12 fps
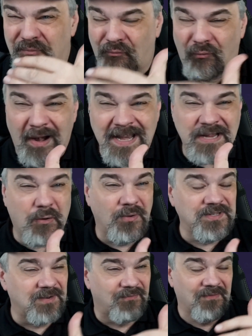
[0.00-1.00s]
running
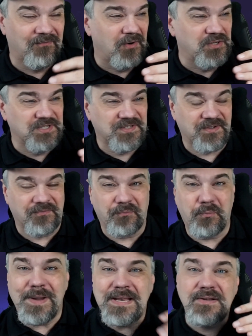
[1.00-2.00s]
on different versions of
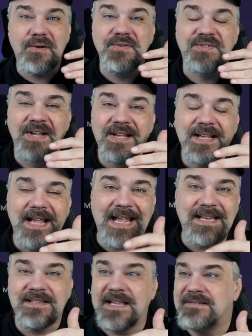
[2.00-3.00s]
Windows
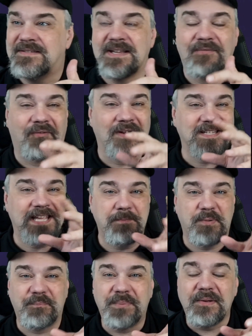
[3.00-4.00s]
and different
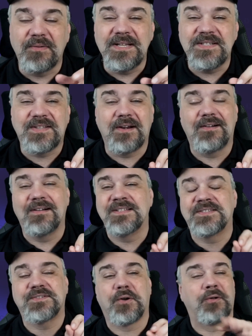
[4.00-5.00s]
capabilities that are
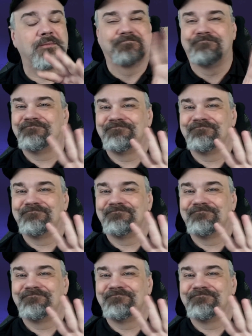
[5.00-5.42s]
installed.